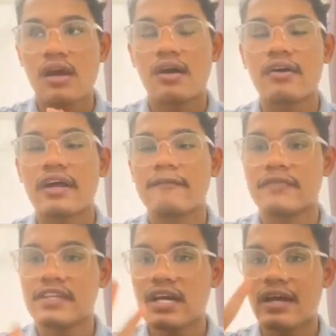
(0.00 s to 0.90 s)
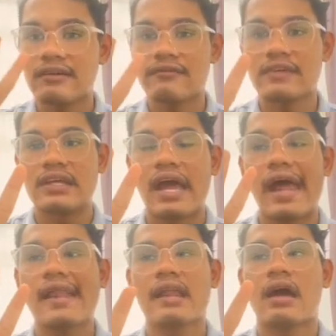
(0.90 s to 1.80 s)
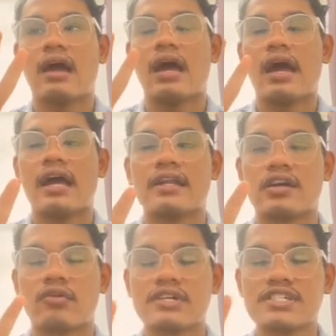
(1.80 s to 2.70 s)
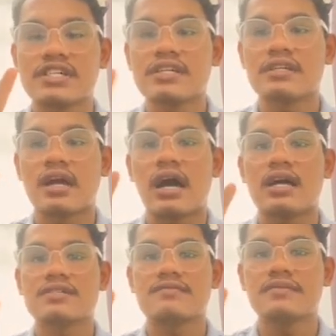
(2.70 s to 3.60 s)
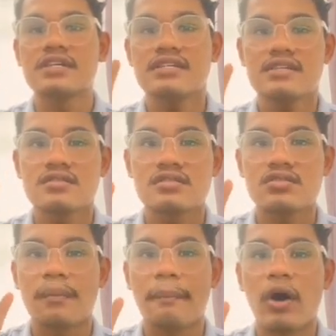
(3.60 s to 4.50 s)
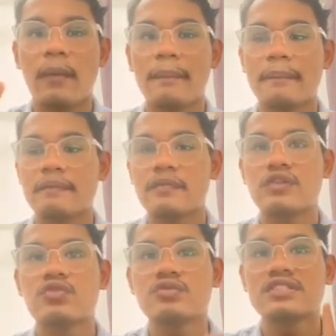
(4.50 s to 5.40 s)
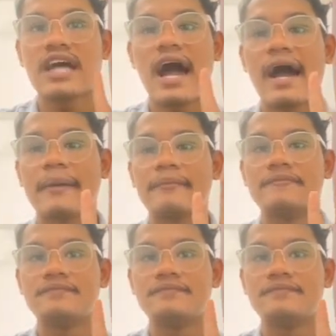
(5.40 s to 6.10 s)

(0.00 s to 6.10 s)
Alright, DIV, and the question asks me to pop 2 times.